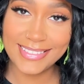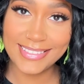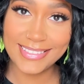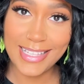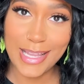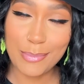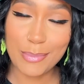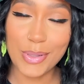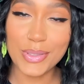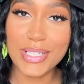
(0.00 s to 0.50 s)

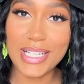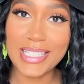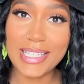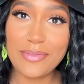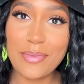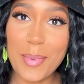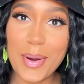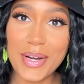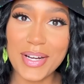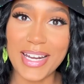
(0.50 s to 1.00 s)
multi-level
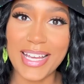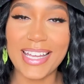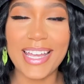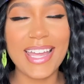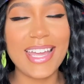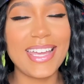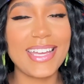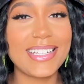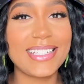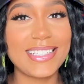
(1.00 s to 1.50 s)
marketing
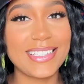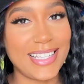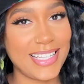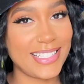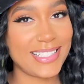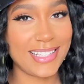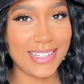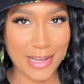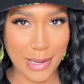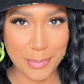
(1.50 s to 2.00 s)
and
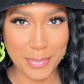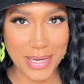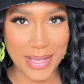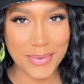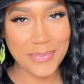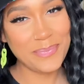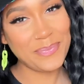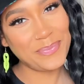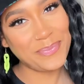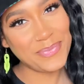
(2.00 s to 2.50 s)
this company.
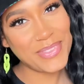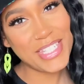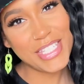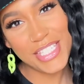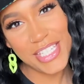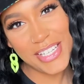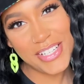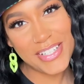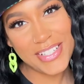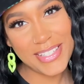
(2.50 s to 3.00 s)

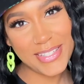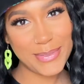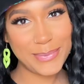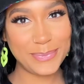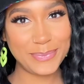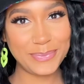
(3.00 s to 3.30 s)
Cheers.